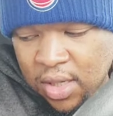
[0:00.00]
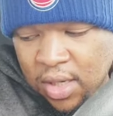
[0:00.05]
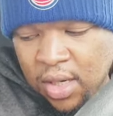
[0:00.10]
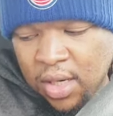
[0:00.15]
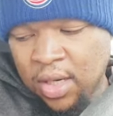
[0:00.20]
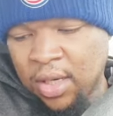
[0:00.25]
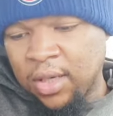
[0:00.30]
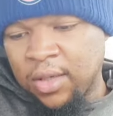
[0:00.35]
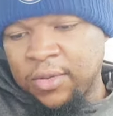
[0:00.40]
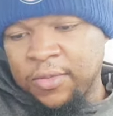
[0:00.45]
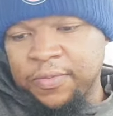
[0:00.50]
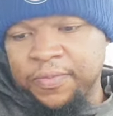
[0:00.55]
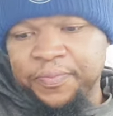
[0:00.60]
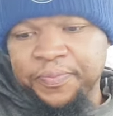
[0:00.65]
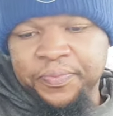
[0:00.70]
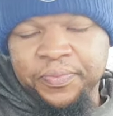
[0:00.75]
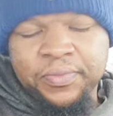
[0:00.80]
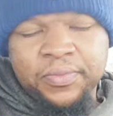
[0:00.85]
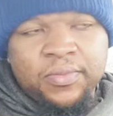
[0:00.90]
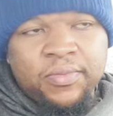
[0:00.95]
Um,
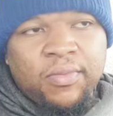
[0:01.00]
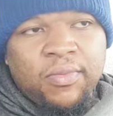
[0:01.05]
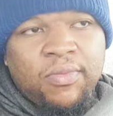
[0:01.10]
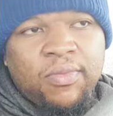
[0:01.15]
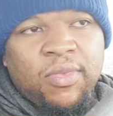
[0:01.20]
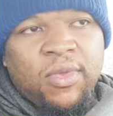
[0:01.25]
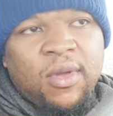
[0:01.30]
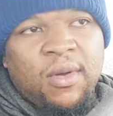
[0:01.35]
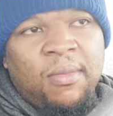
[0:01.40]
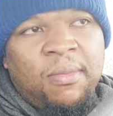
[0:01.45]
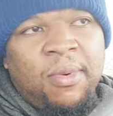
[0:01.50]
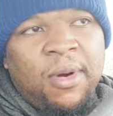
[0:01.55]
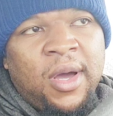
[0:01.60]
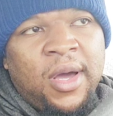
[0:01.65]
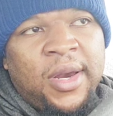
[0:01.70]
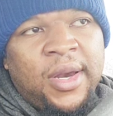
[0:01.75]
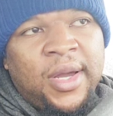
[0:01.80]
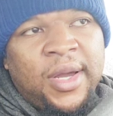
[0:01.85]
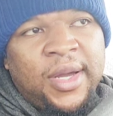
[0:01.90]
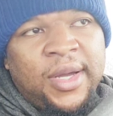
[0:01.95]

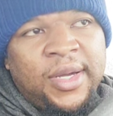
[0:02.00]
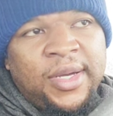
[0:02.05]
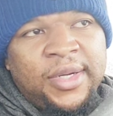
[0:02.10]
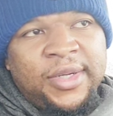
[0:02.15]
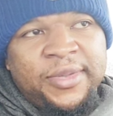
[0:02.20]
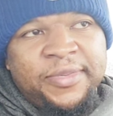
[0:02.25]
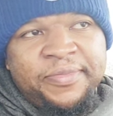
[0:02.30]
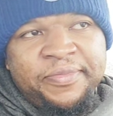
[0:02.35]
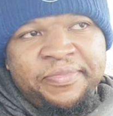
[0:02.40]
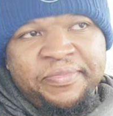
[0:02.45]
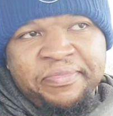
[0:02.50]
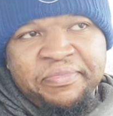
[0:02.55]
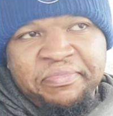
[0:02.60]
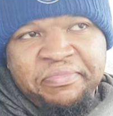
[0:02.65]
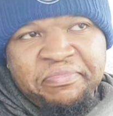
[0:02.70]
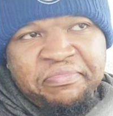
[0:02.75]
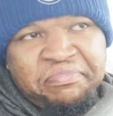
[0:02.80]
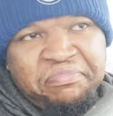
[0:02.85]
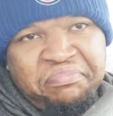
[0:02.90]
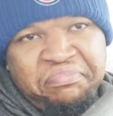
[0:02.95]
but uh,
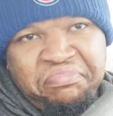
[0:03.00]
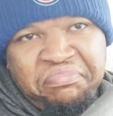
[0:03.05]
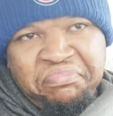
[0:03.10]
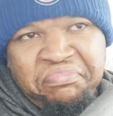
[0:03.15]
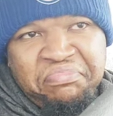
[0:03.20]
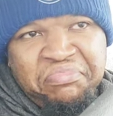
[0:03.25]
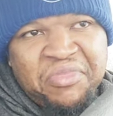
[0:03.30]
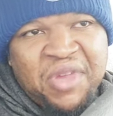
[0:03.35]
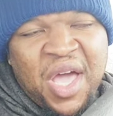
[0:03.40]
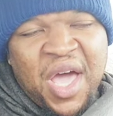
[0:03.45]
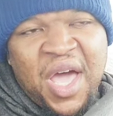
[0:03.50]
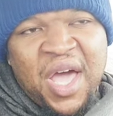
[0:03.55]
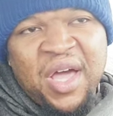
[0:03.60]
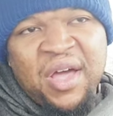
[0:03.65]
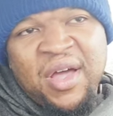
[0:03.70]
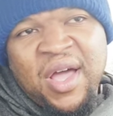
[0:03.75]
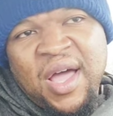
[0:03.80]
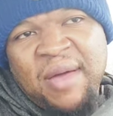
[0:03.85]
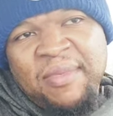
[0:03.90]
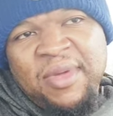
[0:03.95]

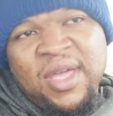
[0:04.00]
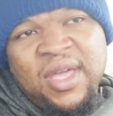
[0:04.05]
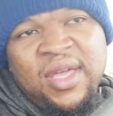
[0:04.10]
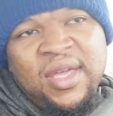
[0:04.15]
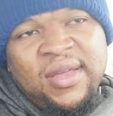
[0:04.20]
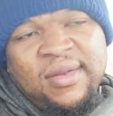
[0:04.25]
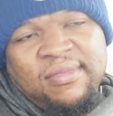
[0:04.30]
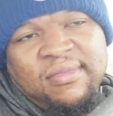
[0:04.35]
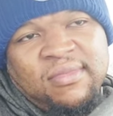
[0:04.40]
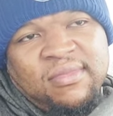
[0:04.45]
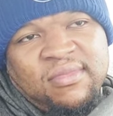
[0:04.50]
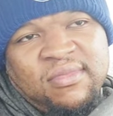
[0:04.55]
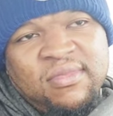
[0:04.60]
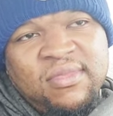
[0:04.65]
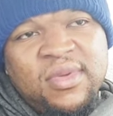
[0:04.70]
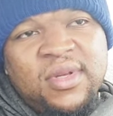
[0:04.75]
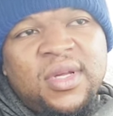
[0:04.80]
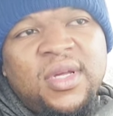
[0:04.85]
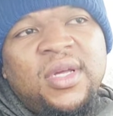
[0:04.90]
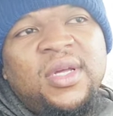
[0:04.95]
I, I mean,
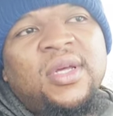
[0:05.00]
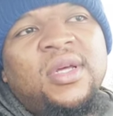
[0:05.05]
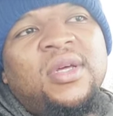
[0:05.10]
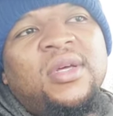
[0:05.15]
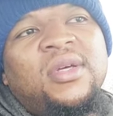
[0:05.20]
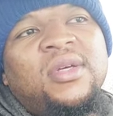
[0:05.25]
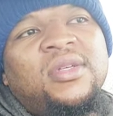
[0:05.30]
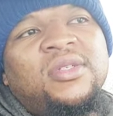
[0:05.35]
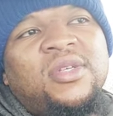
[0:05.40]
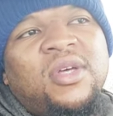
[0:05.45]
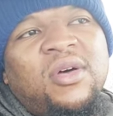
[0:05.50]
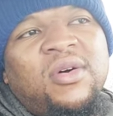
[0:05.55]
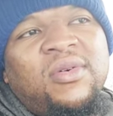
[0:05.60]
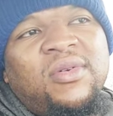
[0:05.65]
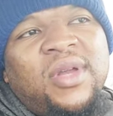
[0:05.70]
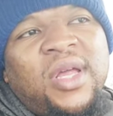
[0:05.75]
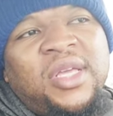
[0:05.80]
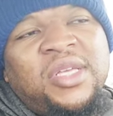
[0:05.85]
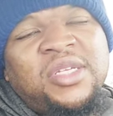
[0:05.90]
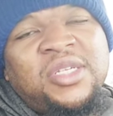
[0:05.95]

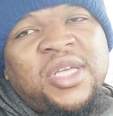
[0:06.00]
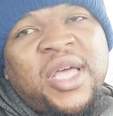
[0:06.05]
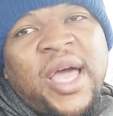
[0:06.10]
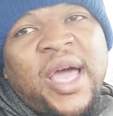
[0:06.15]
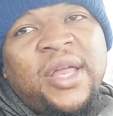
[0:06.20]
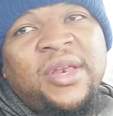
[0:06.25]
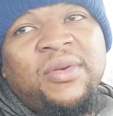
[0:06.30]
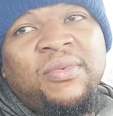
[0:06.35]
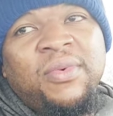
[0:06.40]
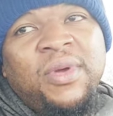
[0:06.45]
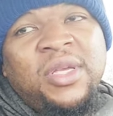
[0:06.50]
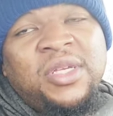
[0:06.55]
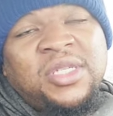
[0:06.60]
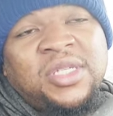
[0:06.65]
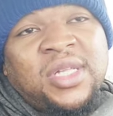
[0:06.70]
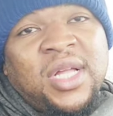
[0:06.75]
so they just had to reach.